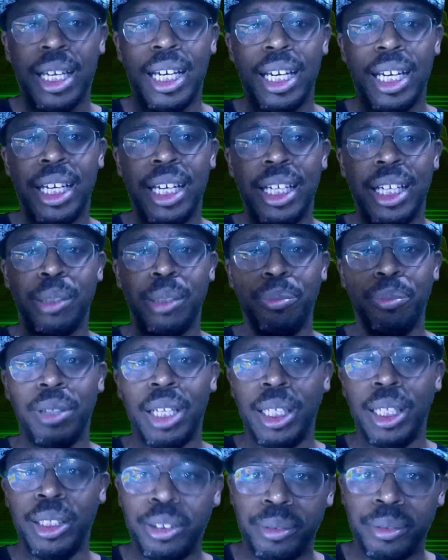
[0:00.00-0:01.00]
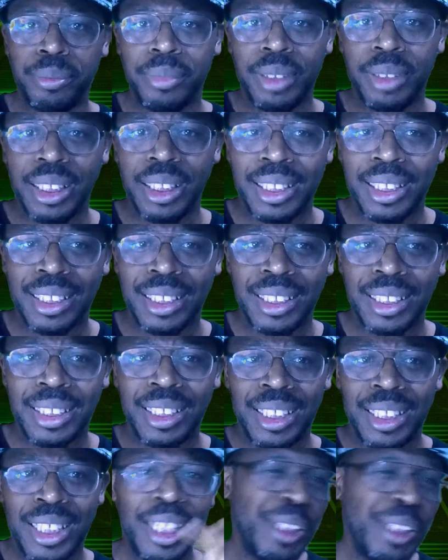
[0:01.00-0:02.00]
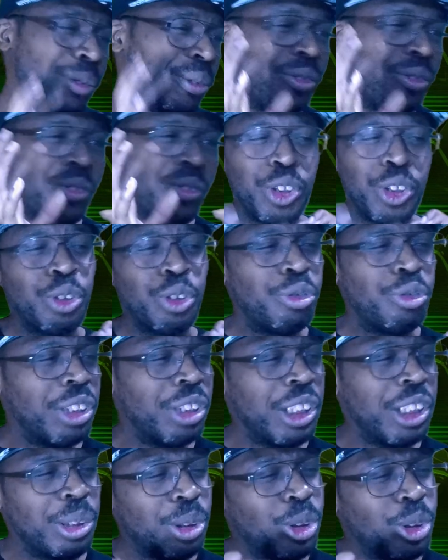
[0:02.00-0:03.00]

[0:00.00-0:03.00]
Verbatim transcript: and the platinum is within your reach.